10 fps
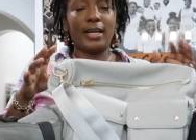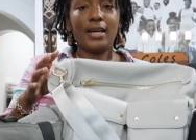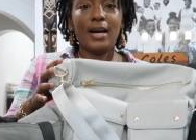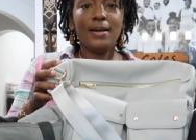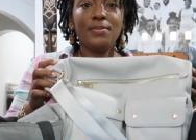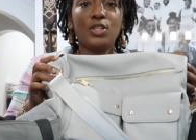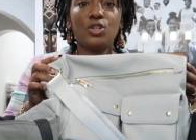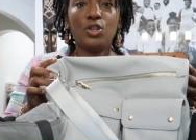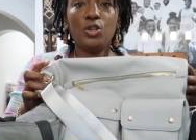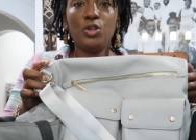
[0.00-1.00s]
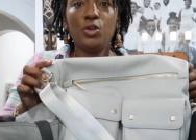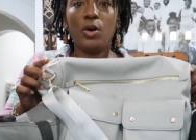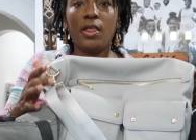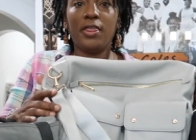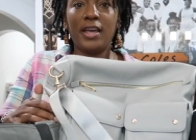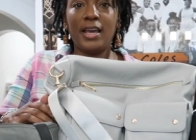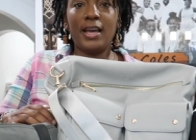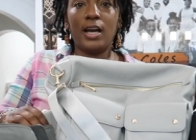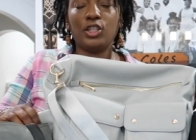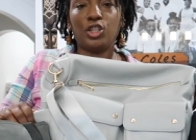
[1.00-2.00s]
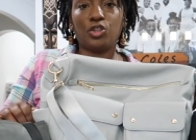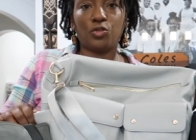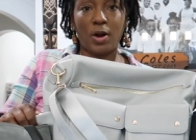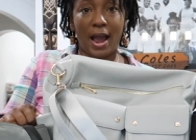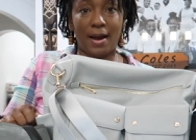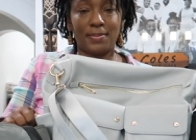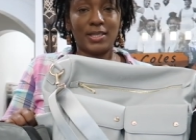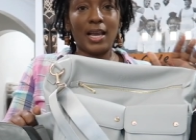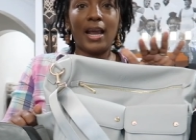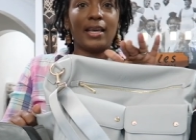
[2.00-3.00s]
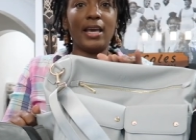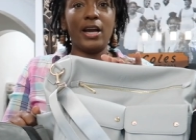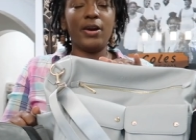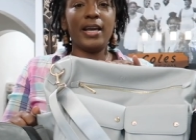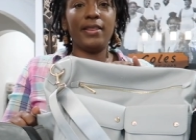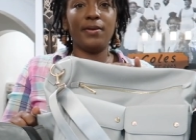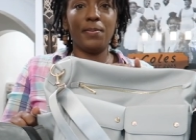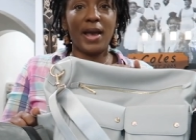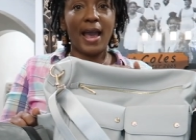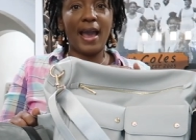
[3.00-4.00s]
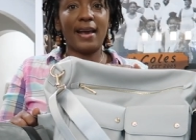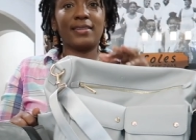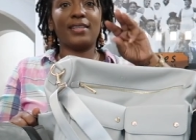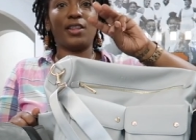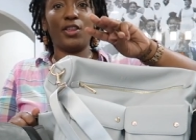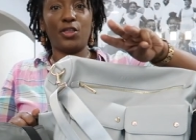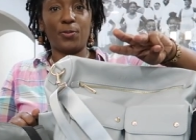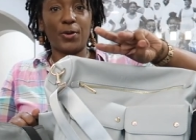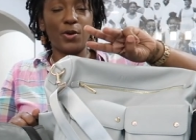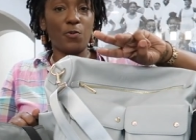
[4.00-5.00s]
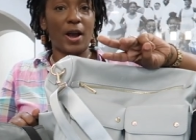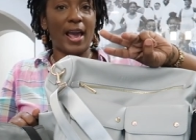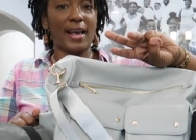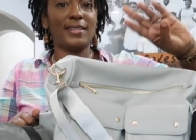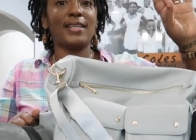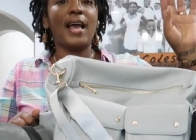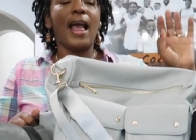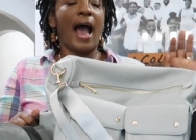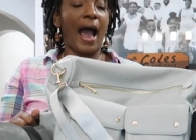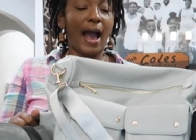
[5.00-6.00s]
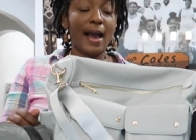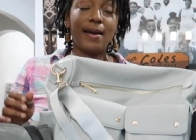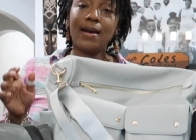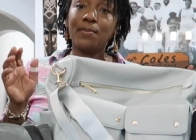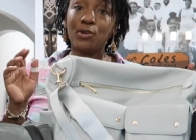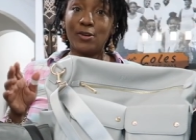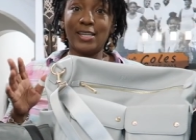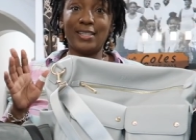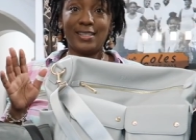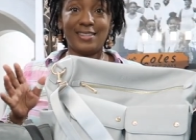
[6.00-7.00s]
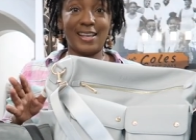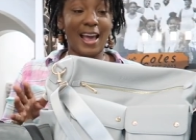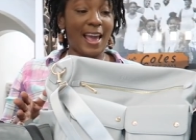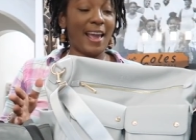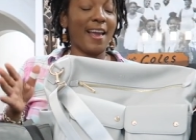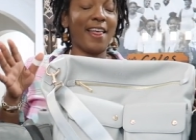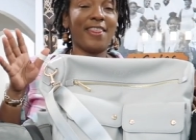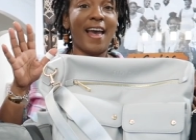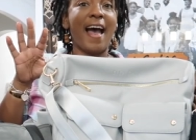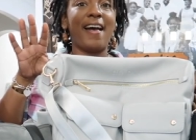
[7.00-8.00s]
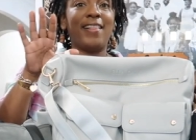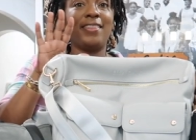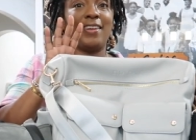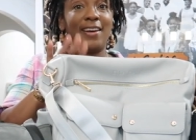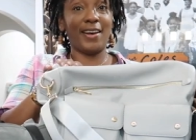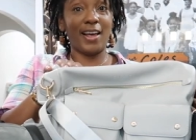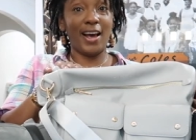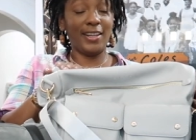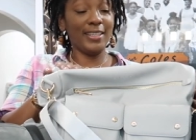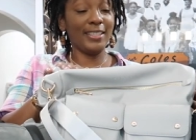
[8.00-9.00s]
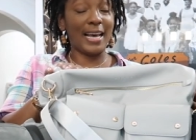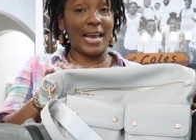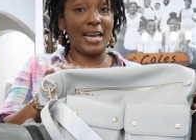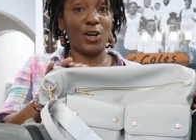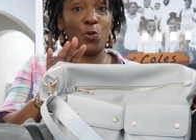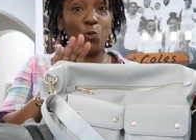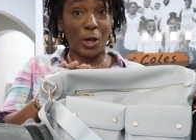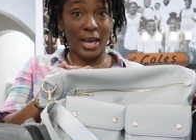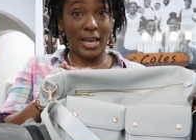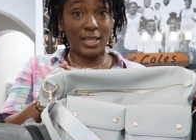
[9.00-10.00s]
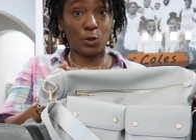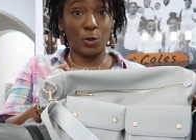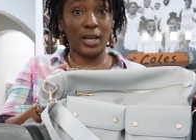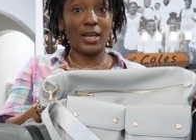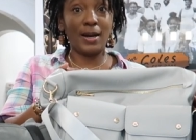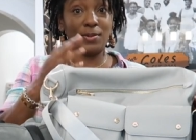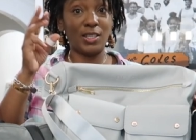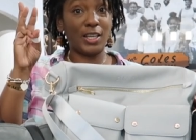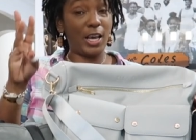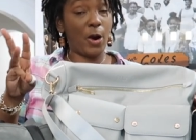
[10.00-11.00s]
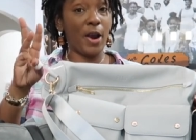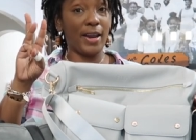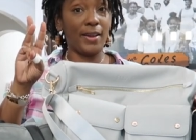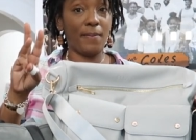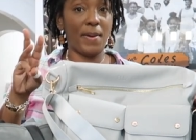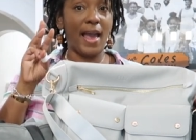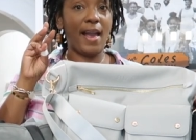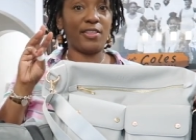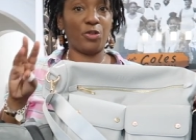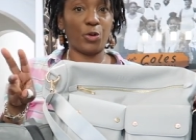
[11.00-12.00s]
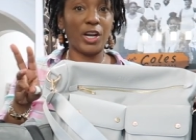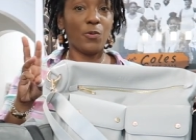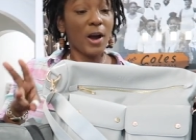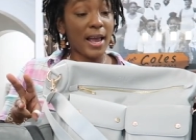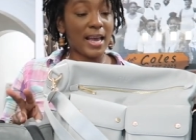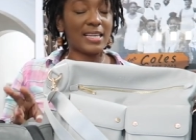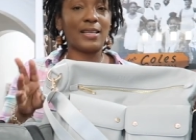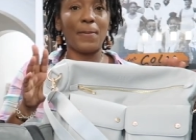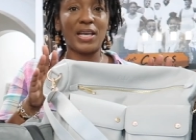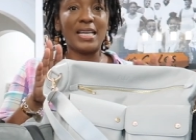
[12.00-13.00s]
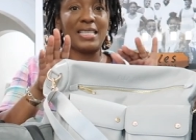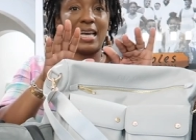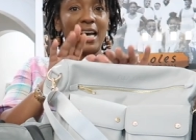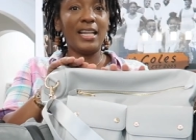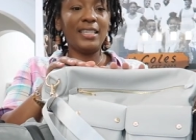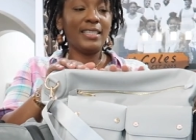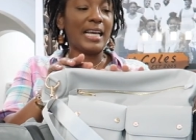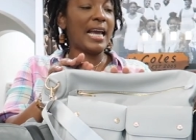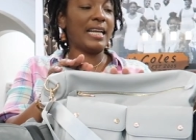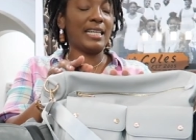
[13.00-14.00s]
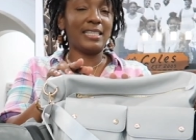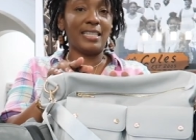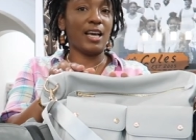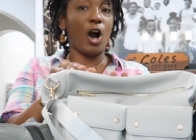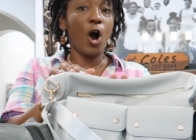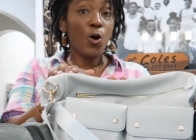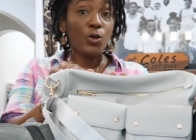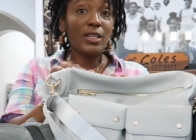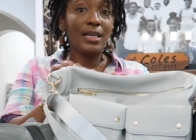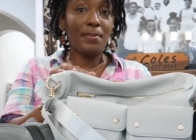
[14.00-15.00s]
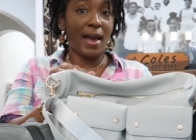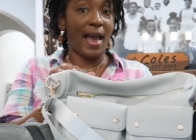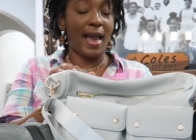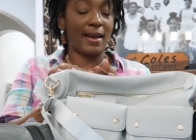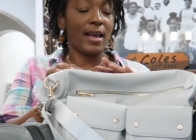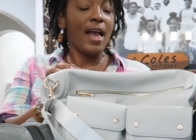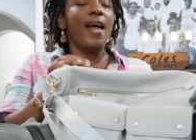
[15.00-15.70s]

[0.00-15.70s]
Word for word: it comes to the straps and carrying the bags the three ways, I am going to say that the Ella Dane wins when it comes to carrying the bag three ways because the Ella Dane is the only bag